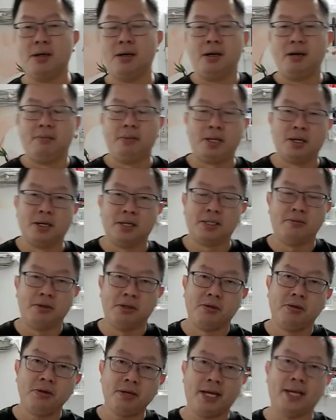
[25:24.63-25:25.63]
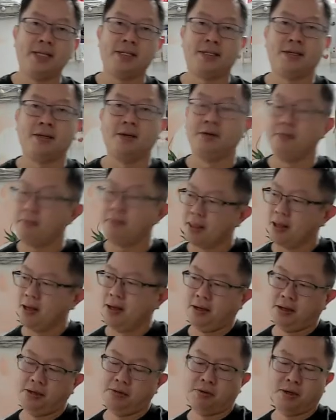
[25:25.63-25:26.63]
Because if you don't cancel,
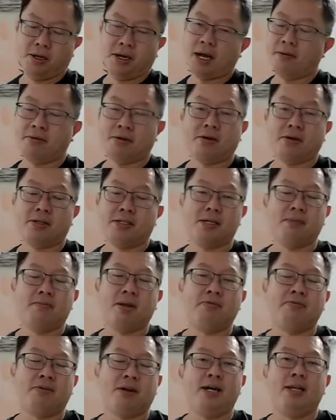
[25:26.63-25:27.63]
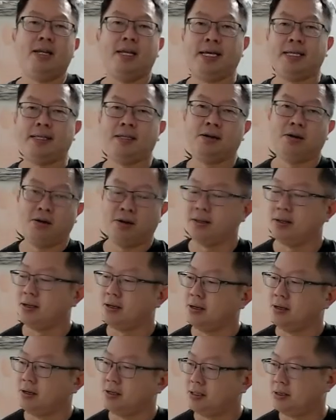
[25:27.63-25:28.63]
you will have to simplify later on.
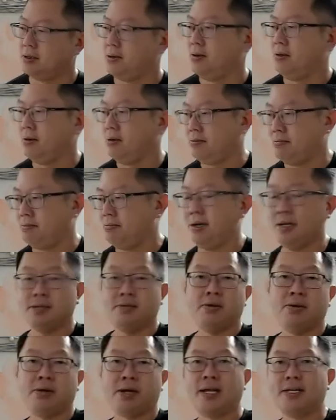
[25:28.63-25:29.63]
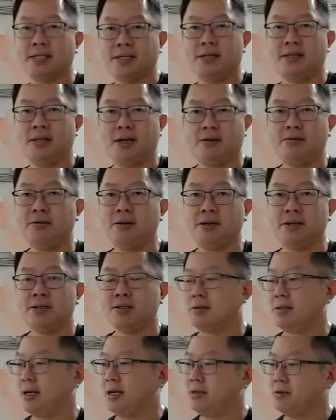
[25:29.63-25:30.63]
So might as well you cancel now,
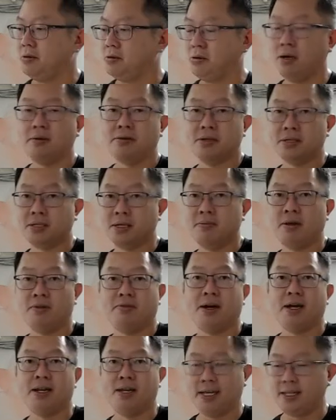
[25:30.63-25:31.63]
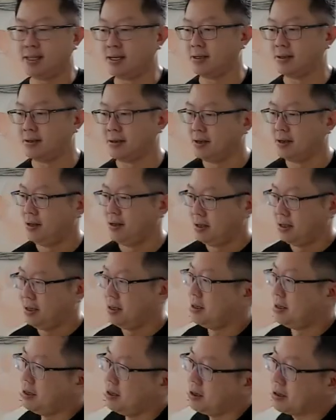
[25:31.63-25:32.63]
so that you don't have to simplify later.
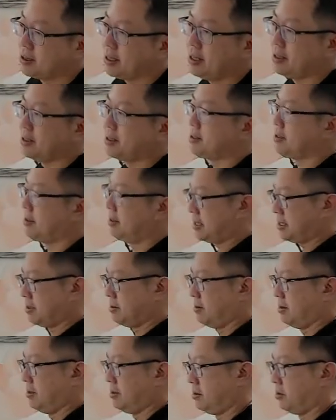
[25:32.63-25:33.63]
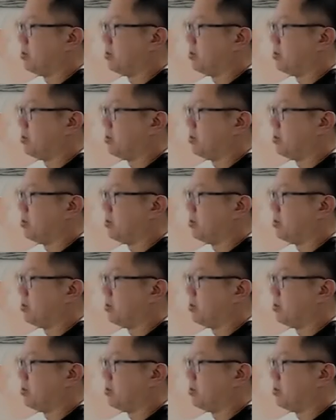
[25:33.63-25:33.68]
Okay, so let's go on to